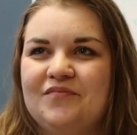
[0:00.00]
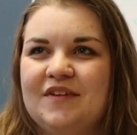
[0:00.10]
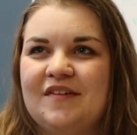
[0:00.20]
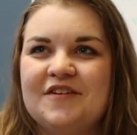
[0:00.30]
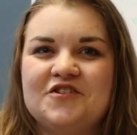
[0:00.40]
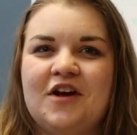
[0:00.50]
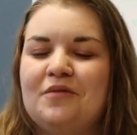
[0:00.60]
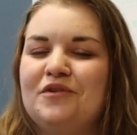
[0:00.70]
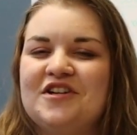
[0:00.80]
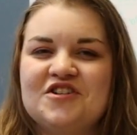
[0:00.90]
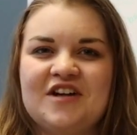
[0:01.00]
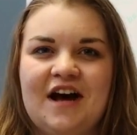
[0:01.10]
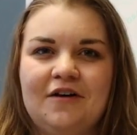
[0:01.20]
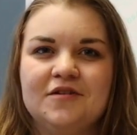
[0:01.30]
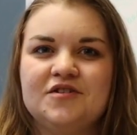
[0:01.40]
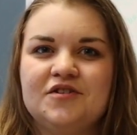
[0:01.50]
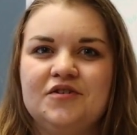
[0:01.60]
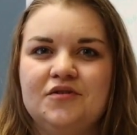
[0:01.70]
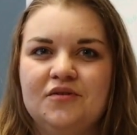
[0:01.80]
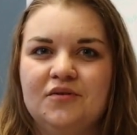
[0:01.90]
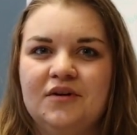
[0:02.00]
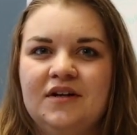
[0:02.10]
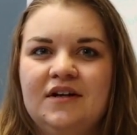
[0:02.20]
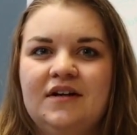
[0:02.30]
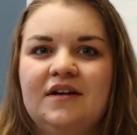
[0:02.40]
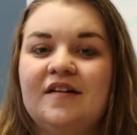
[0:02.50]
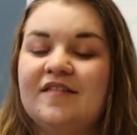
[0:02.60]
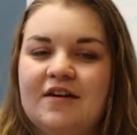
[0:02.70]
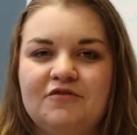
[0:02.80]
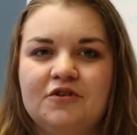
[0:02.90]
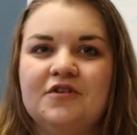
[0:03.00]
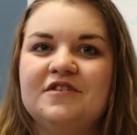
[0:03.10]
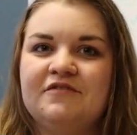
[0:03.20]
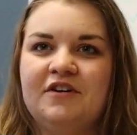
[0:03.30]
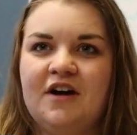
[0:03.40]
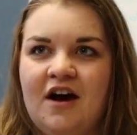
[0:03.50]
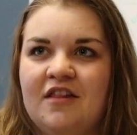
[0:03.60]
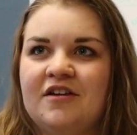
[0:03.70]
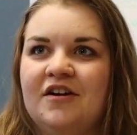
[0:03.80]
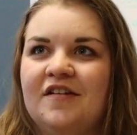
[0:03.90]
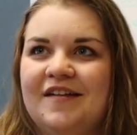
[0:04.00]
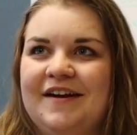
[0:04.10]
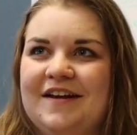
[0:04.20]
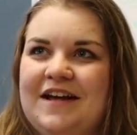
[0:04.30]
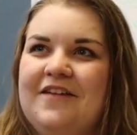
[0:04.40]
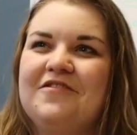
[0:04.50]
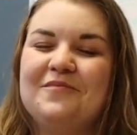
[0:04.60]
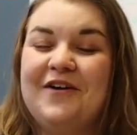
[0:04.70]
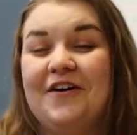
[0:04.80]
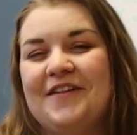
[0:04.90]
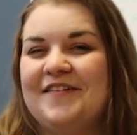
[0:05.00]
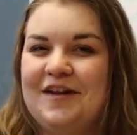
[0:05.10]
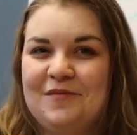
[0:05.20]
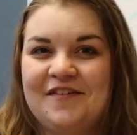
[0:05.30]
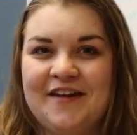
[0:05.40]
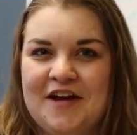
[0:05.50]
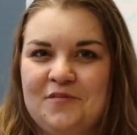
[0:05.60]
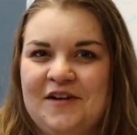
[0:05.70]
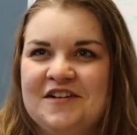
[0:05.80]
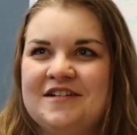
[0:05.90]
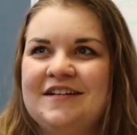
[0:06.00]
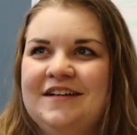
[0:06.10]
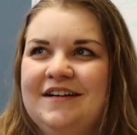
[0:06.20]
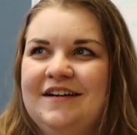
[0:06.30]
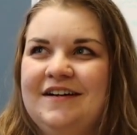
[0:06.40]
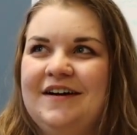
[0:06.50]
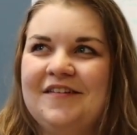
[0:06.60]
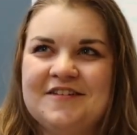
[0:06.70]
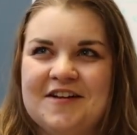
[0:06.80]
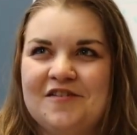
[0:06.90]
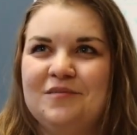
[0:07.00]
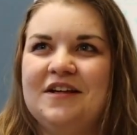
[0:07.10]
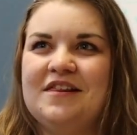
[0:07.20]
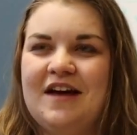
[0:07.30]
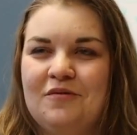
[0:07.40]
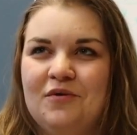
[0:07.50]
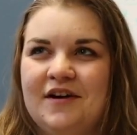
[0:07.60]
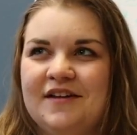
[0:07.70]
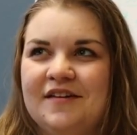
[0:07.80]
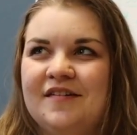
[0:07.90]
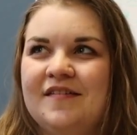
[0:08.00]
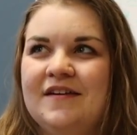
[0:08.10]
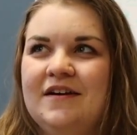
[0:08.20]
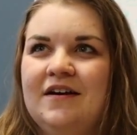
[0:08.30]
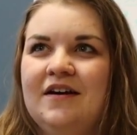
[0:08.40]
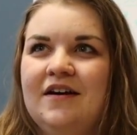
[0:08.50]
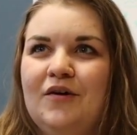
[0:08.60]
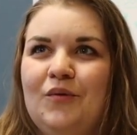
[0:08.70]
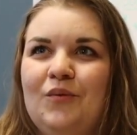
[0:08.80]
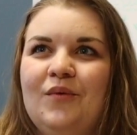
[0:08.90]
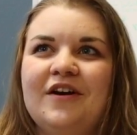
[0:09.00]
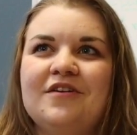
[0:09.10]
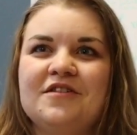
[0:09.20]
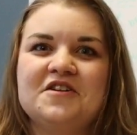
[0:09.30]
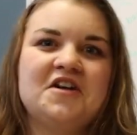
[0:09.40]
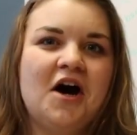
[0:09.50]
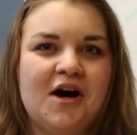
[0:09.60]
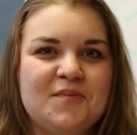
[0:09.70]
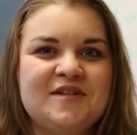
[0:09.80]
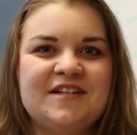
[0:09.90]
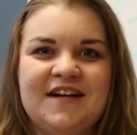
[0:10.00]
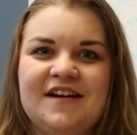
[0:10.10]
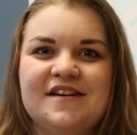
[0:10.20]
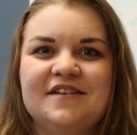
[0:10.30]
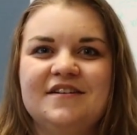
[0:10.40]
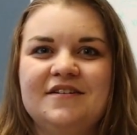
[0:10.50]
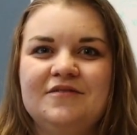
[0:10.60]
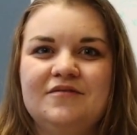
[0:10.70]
Essentially, I reached out to several different authors and I gave them all the same assignment. Ostensibly, that was, what are the top 10